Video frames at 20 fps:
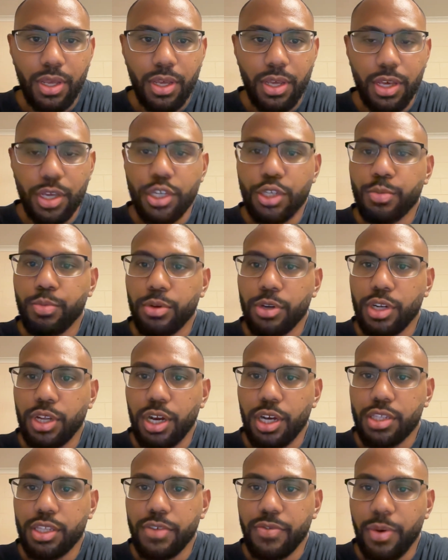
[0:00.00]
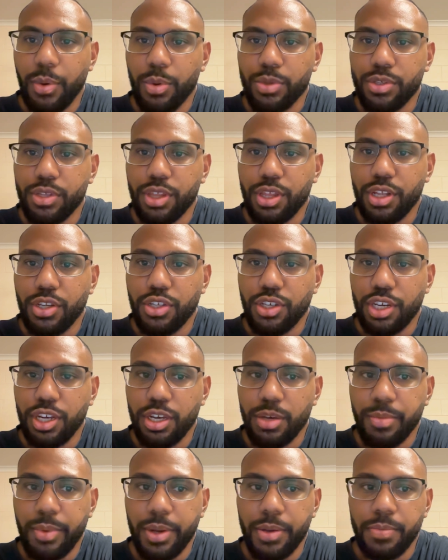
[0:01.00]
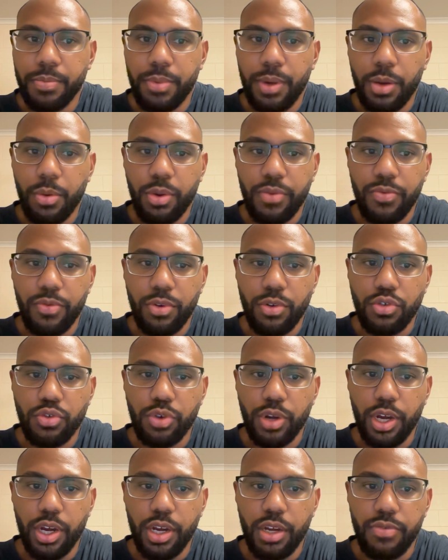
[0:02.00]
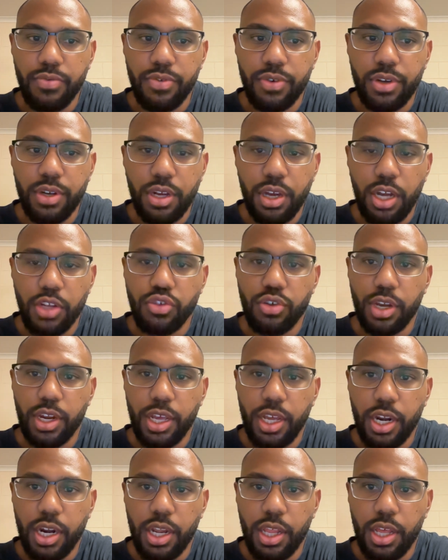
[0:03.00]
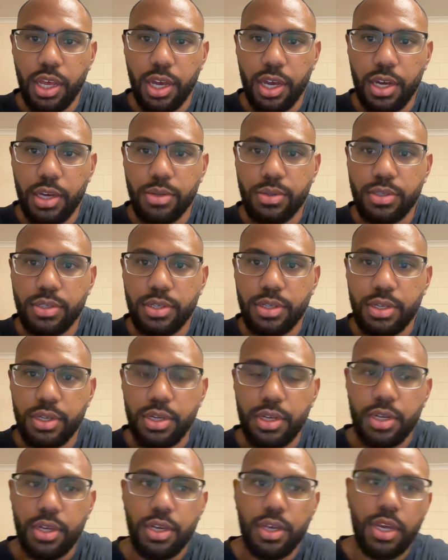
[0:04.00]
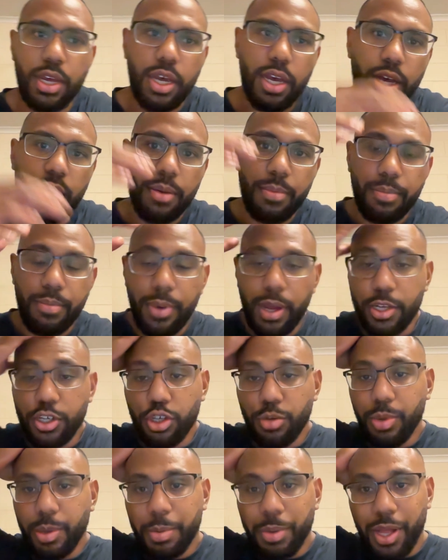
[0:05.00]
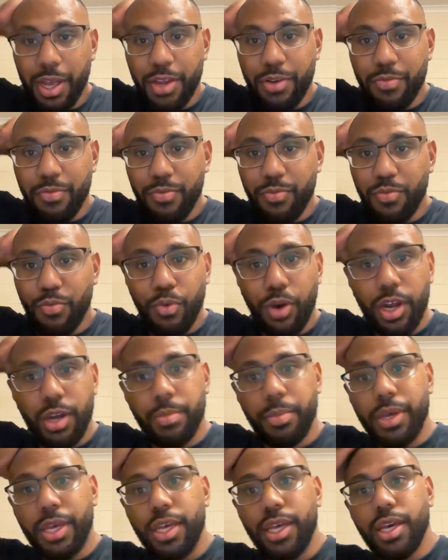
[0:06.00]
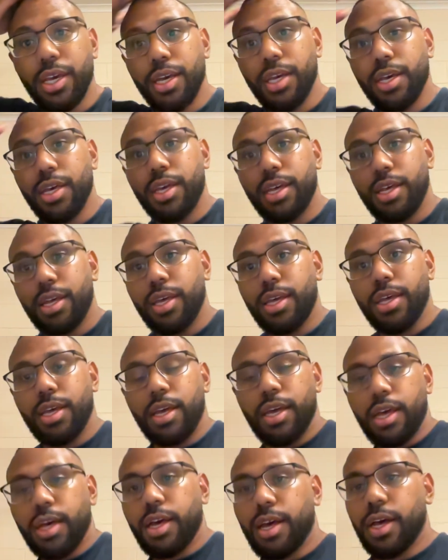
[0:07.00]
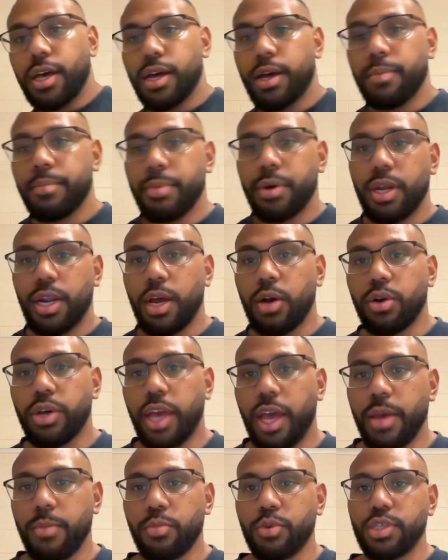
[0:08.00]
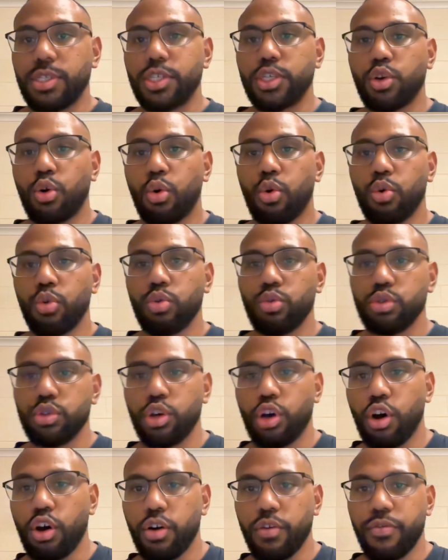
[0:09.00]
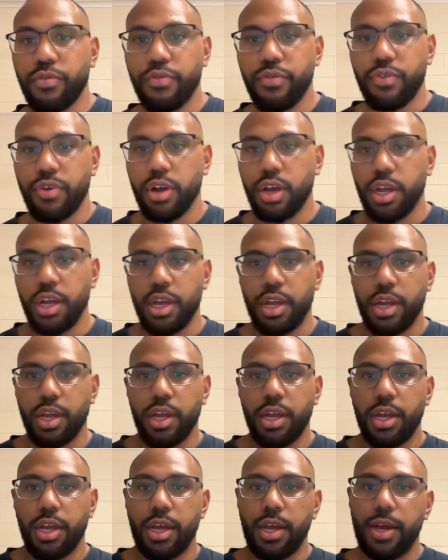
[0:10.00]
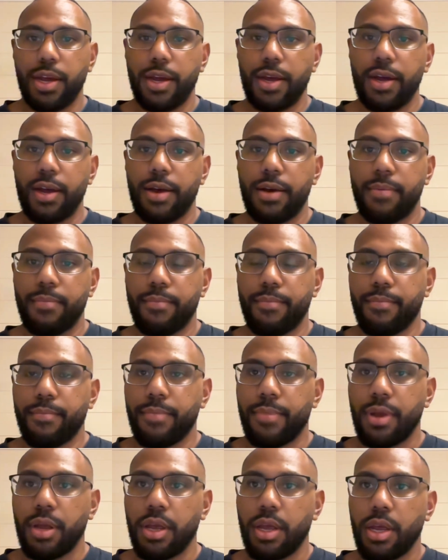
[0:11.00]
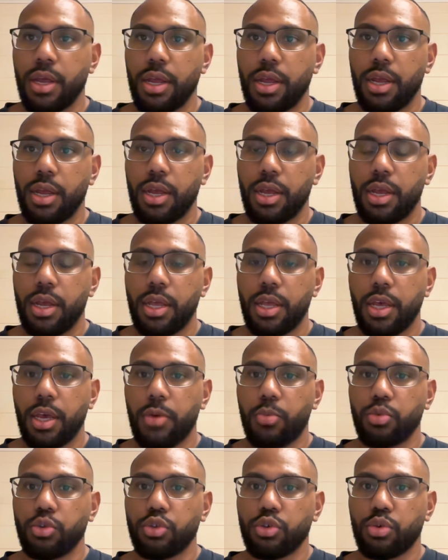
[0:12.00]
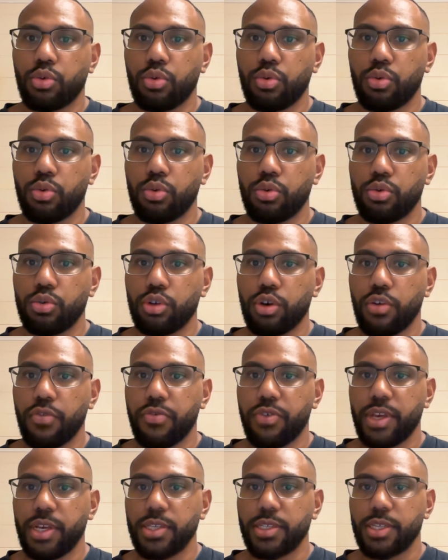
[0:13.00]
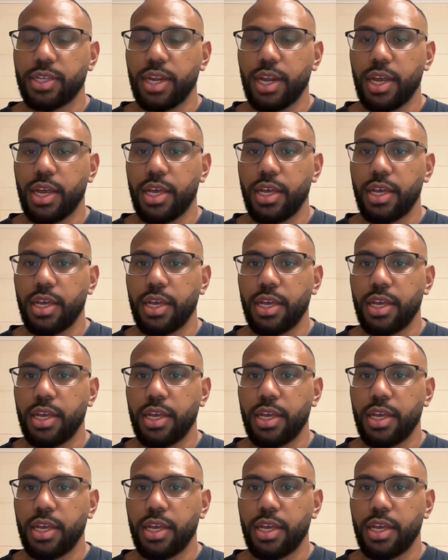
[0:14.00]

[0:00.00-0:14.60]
Ish productive. I went to the gym. I went for a drive. Tried to get out of the house. I should be playing rugby, but our game was called off. Um, yeah, it was called off yesterday.